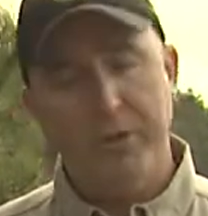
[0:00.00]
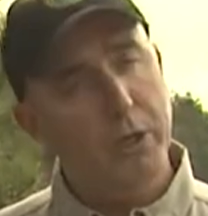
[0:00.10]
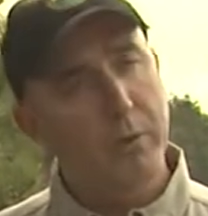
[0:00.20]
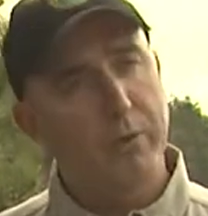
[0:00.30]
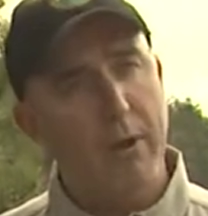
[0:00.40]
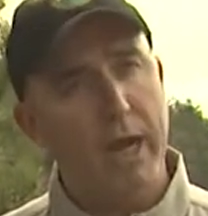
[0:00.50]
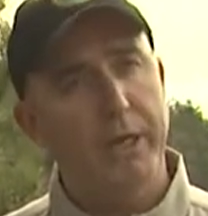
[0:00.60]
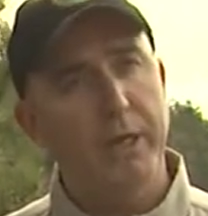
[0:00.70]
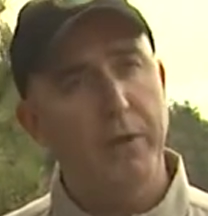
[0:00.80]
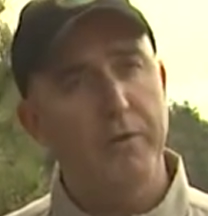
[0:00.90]
too with
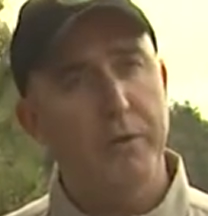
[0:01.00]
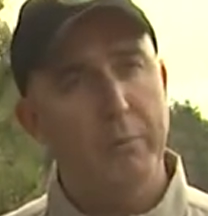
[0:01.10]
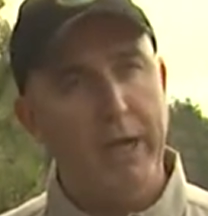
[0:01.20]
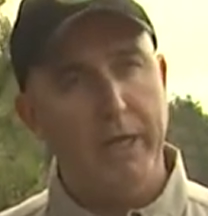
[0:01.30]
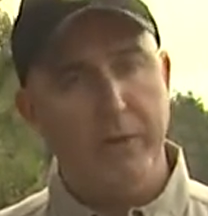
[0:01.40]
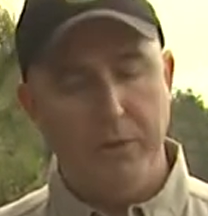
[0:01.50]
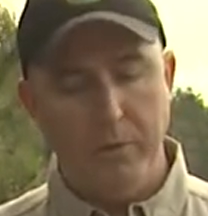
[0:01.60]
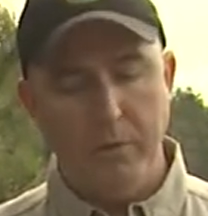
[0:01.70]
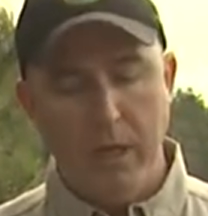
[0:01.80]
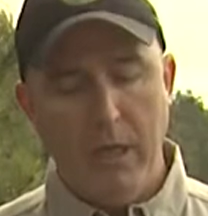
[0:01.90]
raccoons, you may need
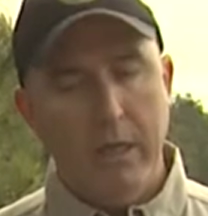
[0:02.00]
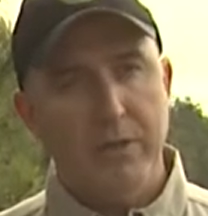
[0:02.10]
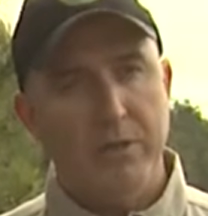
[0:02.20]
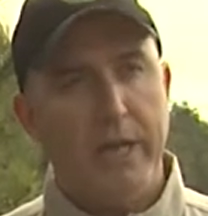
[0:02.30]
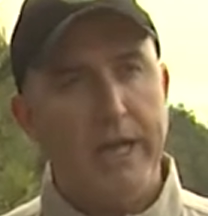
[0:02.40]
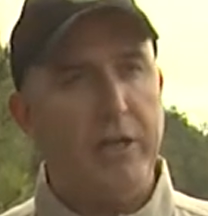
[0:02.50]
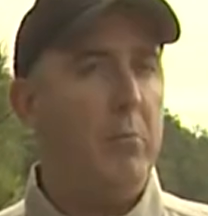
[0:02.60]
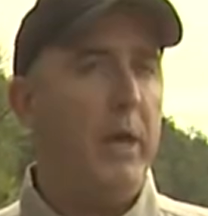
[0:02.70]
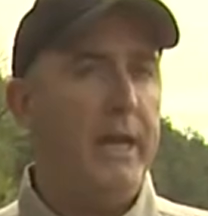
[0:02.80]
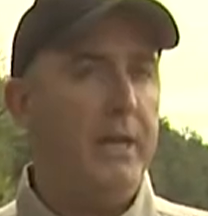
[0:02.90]
to stake your
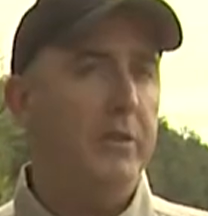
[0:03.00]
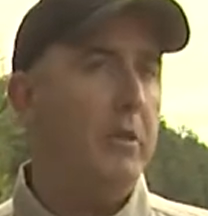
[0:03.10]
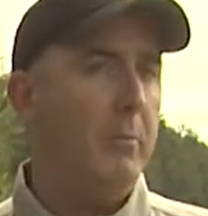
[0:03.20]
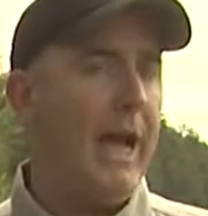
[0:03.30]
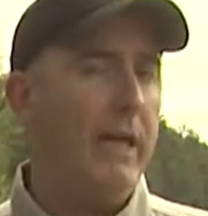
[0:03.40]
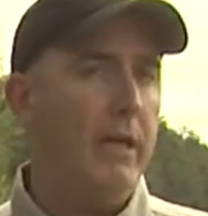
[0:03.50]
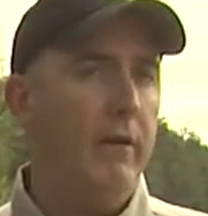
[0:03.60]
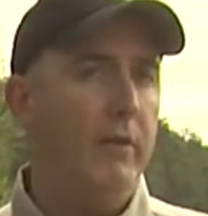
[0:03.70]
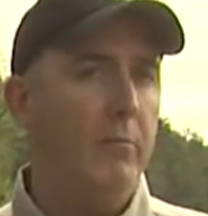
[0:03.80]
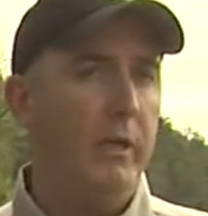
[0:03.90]
bait into the back
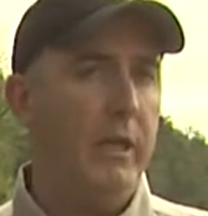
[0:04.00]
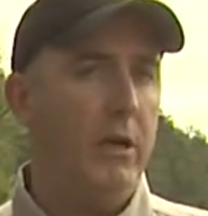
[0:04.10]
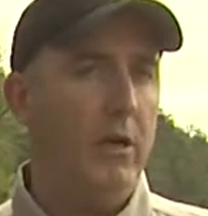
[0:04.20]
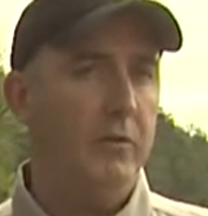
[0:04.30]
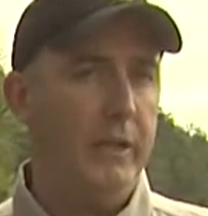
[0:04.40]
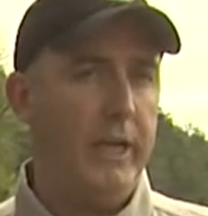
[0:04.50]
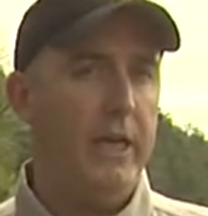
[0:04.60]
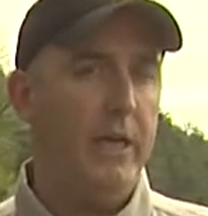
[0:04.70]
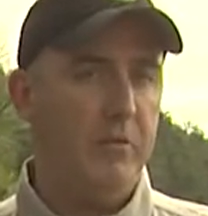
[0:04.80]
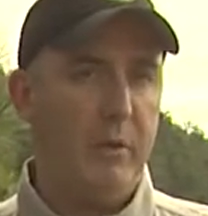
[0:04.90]
of it because
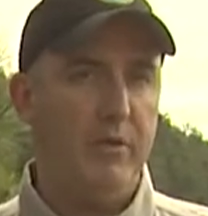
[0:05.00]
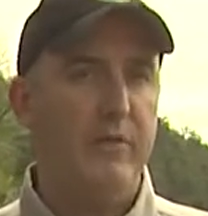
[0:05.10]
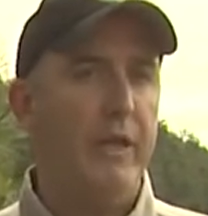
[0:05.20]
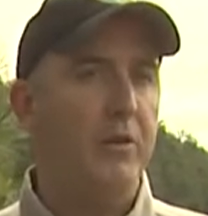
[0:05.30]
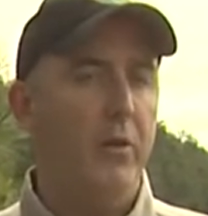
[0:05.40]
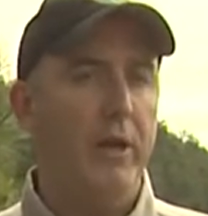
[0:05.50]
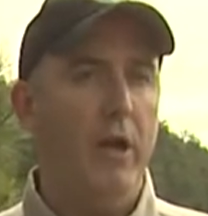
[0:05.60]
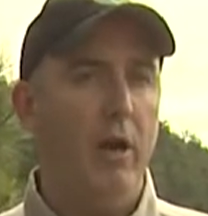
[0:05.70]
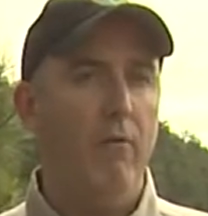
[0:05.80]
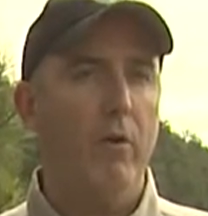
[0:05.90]
again, especially if they turn it
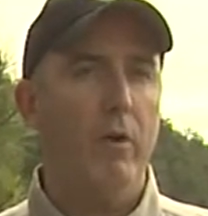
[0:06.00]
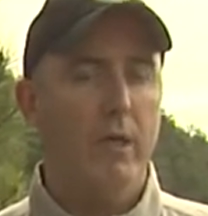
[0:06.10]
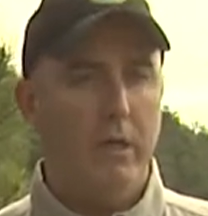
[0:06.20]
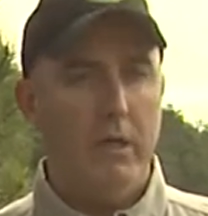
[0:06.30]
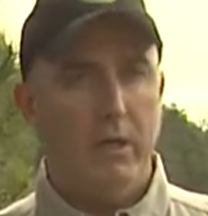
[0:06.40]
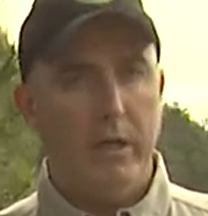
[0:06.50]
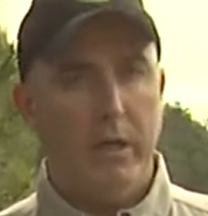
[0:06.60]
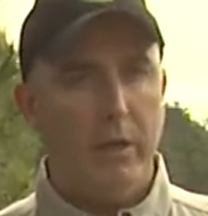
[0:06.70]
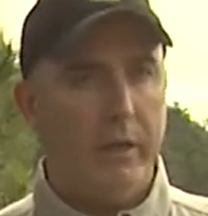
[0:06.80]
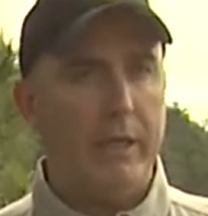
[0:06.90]
over, uh,
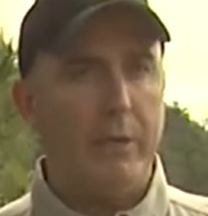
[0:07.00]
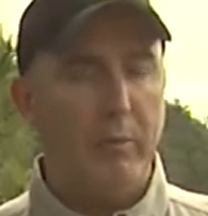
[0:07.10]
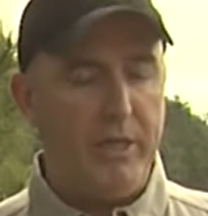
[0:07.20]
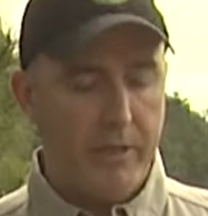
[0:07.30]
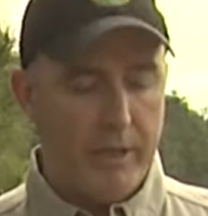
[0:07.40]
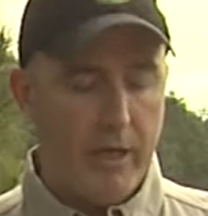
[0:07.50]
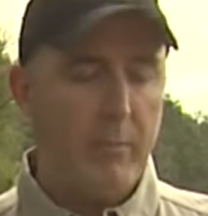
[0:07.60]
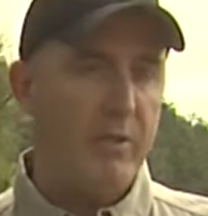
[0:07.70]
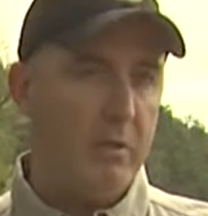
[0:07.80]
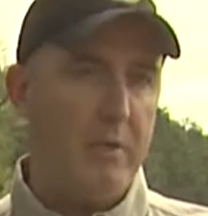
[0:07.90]
not only they could reach in there,
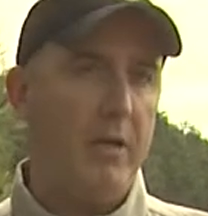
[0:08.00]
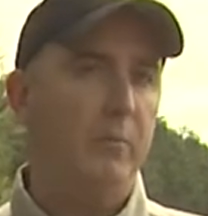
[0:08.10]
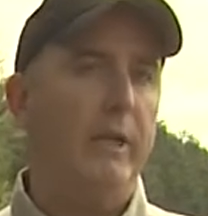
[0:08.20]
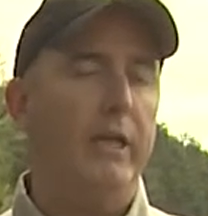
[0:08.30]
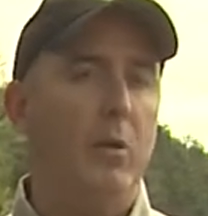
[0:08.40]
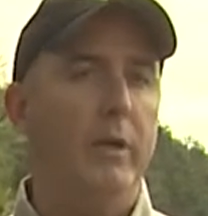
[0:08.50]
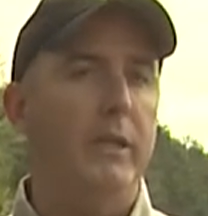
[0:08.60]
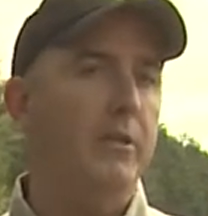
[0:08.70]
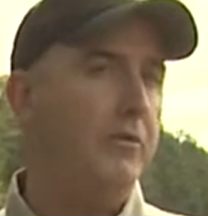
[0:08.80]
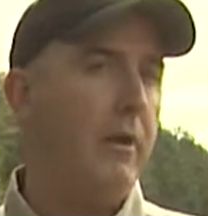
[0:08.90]
but sometimes when they go in
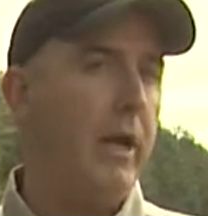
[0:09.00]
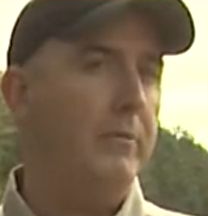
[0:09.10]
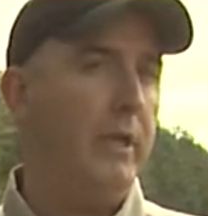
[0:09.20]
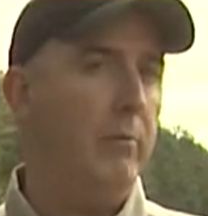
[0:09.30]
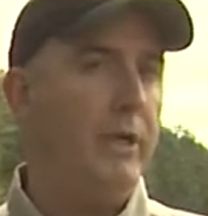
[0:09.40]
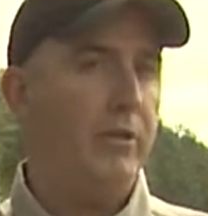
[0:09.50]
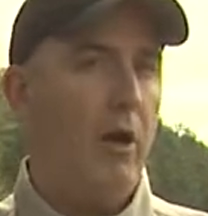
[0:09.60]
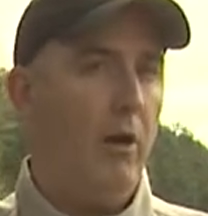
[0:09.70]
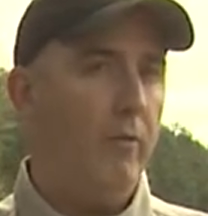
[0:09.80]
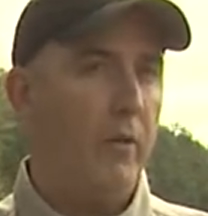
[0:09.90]
these traps, they reach
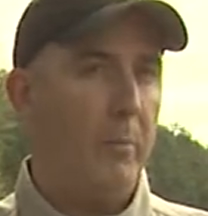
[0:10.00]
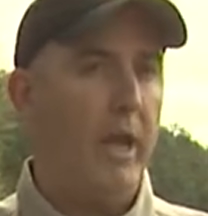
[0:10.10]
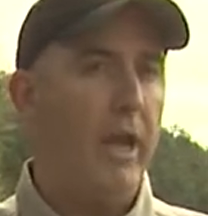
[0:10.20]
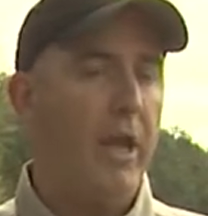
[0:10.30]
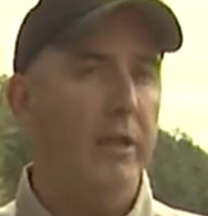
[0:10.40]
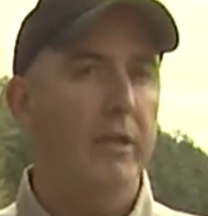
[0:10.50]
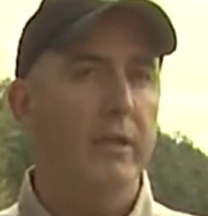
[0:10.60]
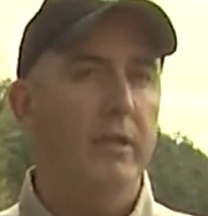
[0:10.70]
over the pan